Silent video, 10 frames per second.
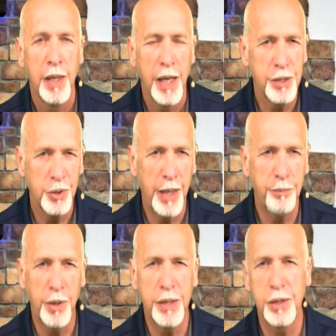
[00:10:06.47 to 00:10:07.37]
And so that
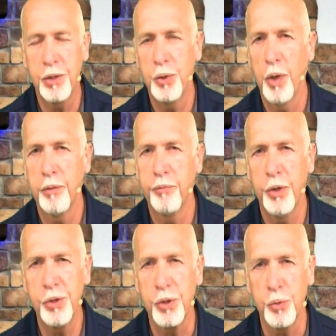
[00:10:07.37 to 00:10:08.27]
brings us to our
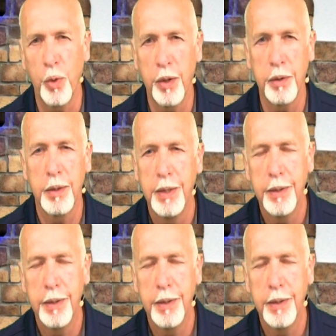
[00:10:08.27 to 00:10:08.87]
verses where